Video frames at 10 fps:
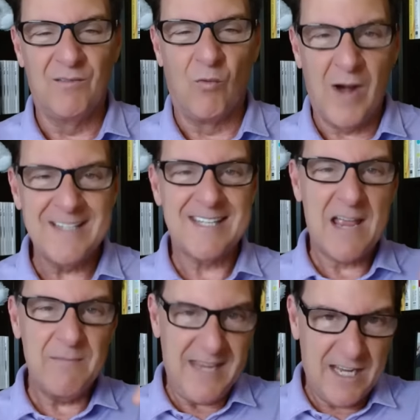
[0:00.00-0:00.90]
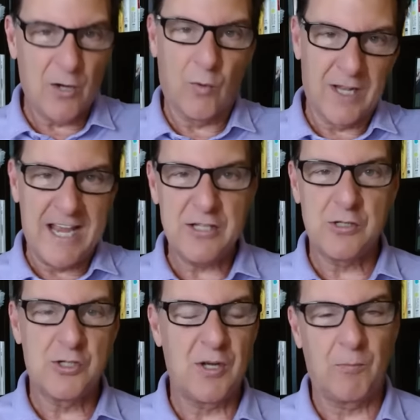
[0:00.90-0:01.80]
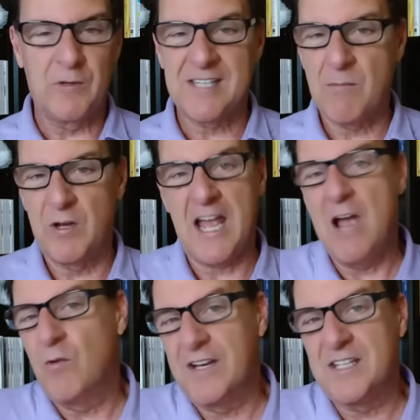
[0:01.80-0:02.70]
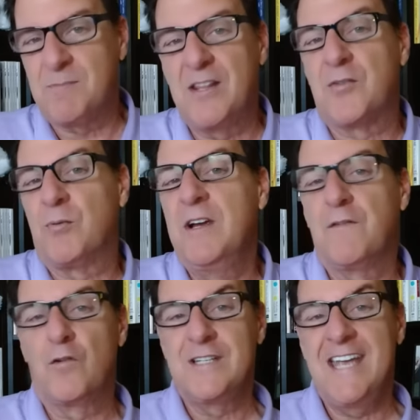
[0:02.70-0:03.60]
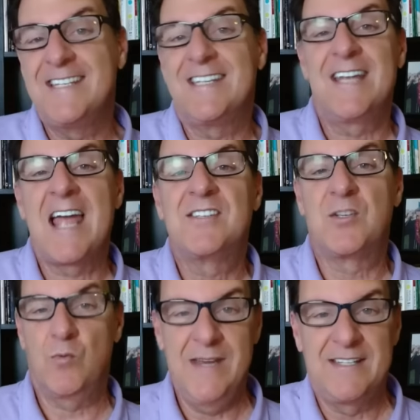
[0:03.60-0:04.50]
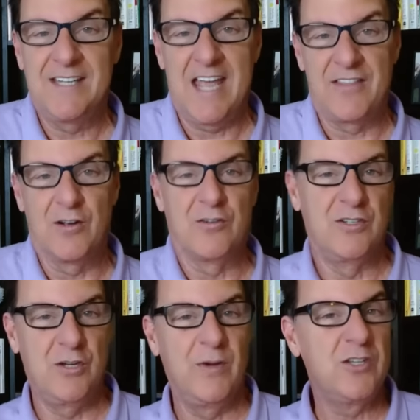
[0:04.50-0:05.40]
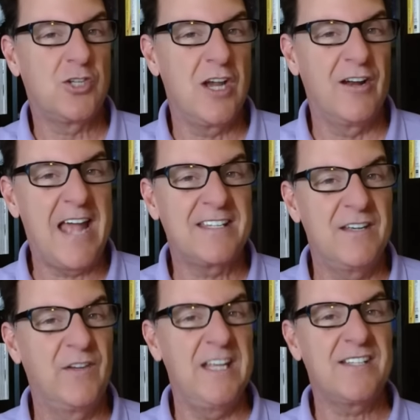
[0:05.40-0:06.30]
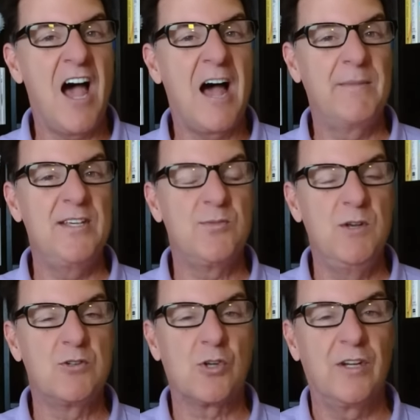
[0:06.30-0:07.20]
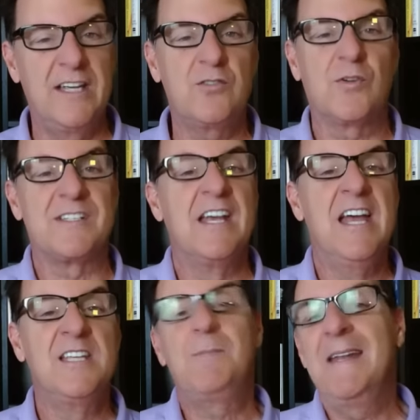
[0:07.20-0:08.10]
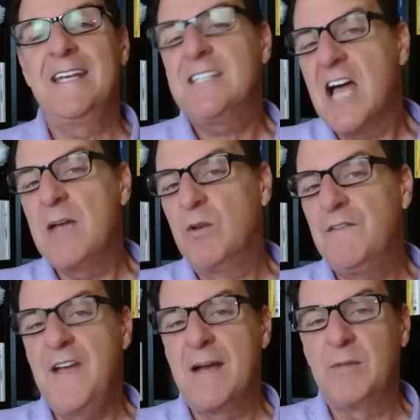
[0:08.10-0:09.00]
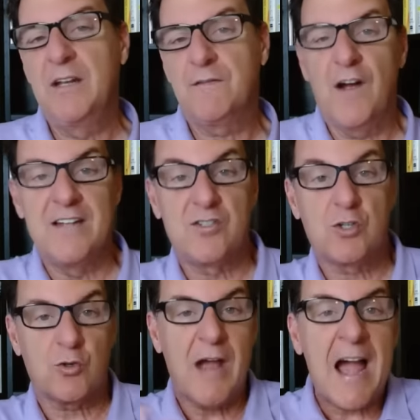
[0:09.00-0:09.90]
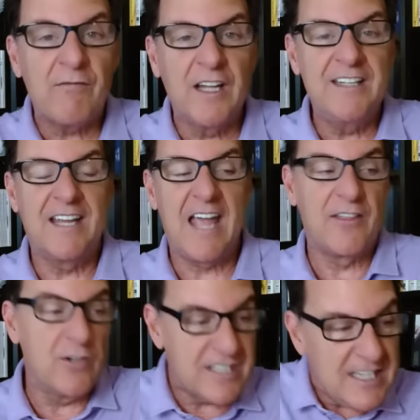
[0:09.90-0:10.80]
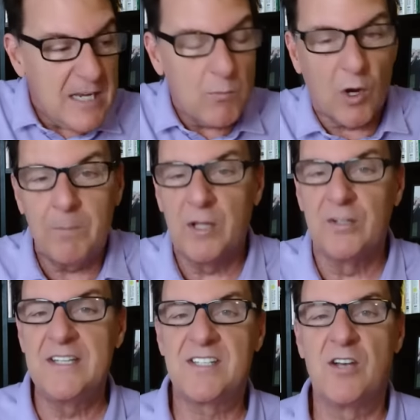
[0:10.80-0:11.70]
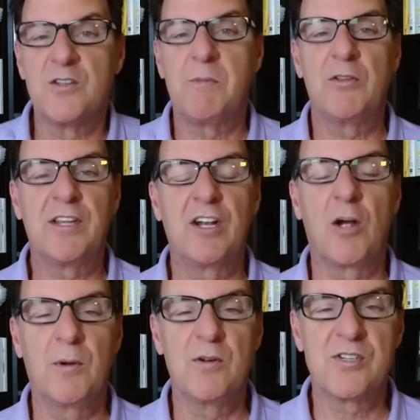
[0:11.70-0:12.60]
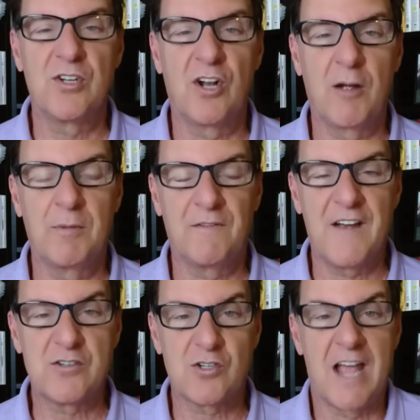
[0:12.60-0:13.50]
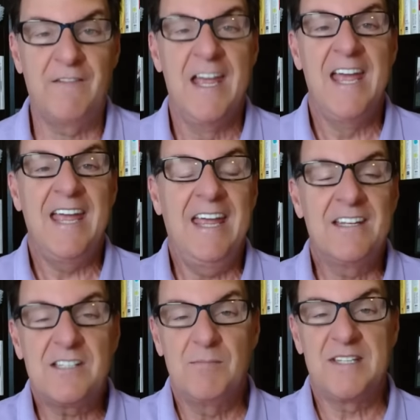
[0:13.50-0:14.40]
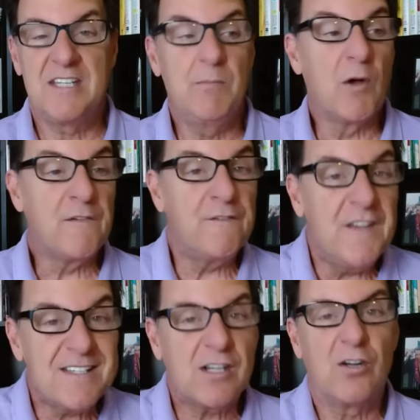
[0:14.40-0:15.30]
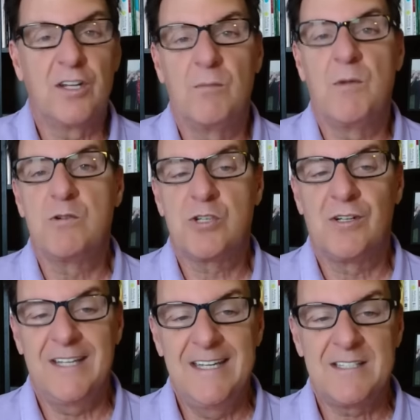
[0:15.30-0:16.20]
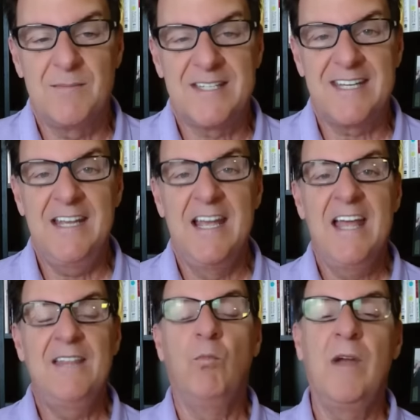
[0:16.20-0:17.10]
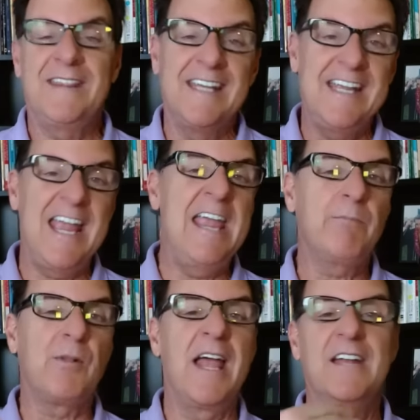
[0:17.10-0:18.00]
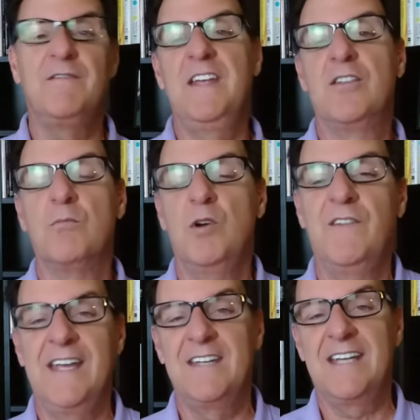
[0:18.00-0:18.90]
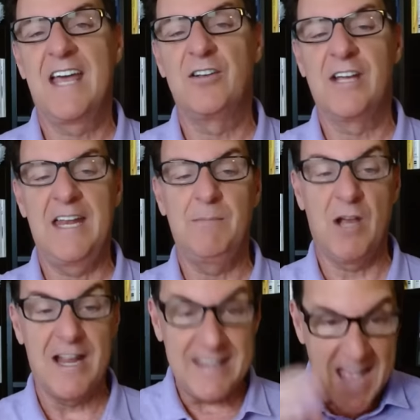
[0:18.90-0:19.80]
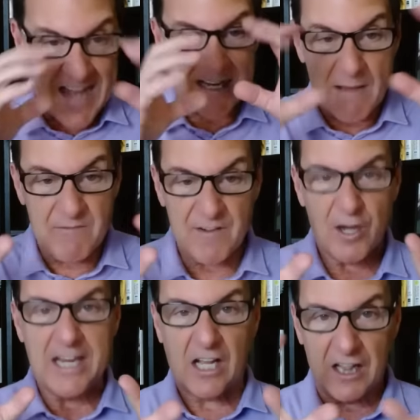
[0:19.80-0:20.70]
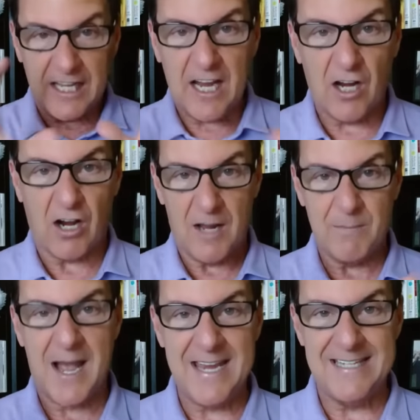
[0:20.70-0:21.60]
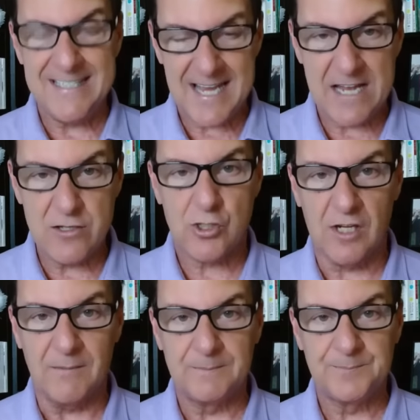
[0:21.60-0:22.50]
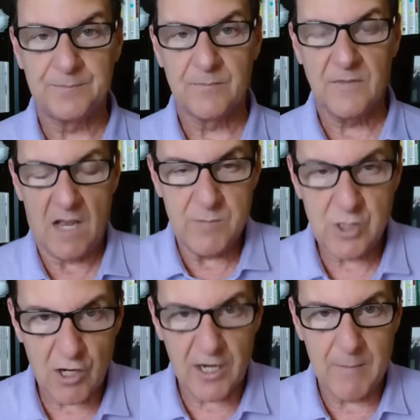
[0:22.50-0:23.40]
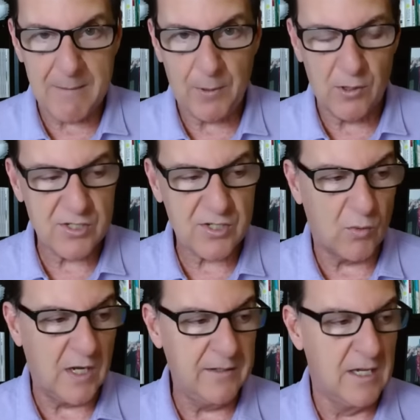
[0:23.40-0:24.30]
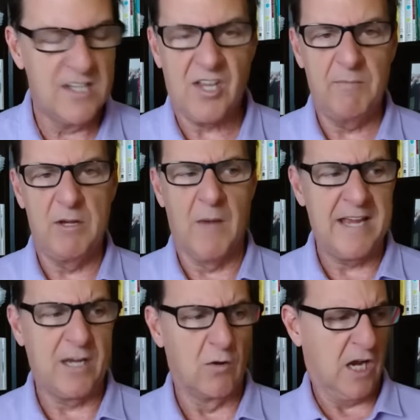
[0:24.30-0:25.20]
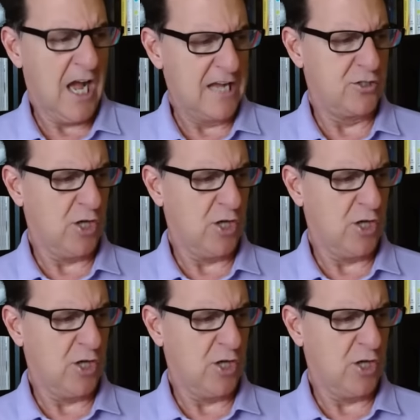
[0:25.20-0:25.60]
once I'm in a relationship with someone, I want to spend three or four days and nights a week together, doing shared activities, hobbies, mutual interests, spending time with family and friends, traveling together, teamwork building skills, both in our personal and our professional life, intimacy, both physical and emotional intimacy, with the game plan of either moving in together or getting married. That I'm very clear on my intention. Now, I'm sharing my personal one. Some of you might go, God,